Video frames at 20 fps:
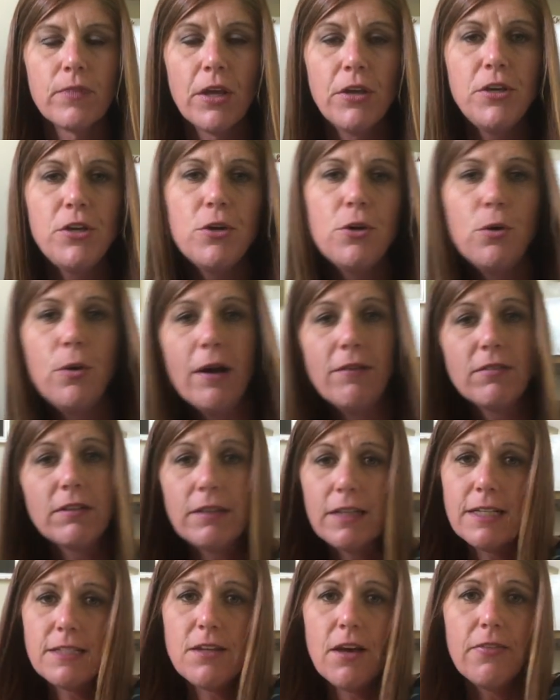You have
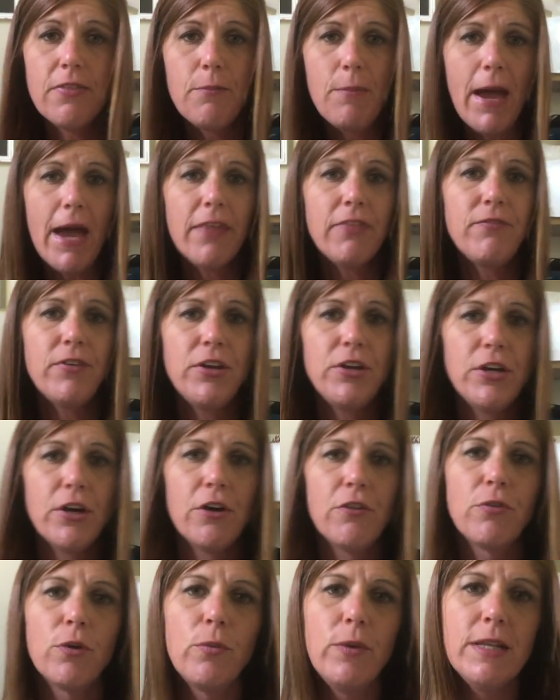clicked on the math
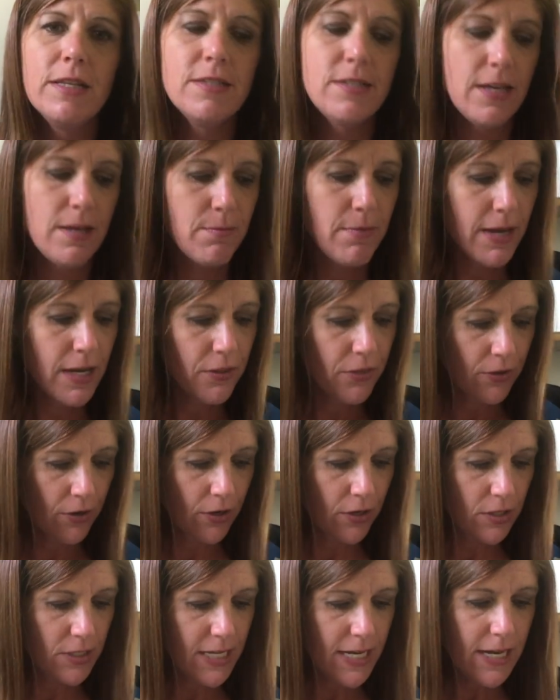video for Wednesday, May
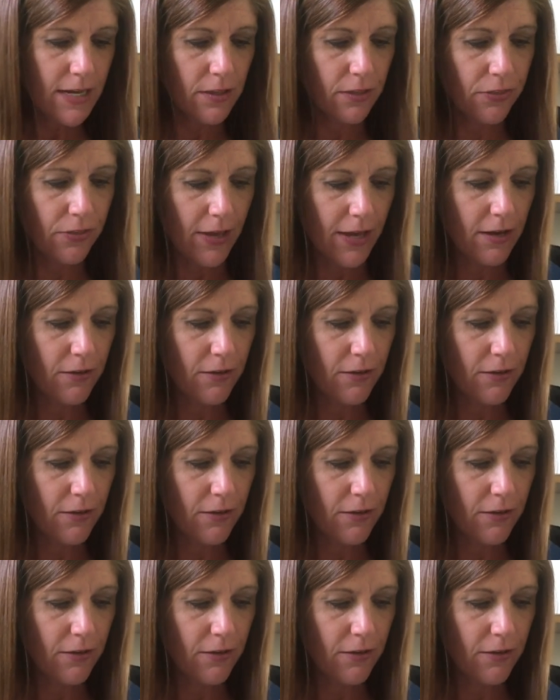13th.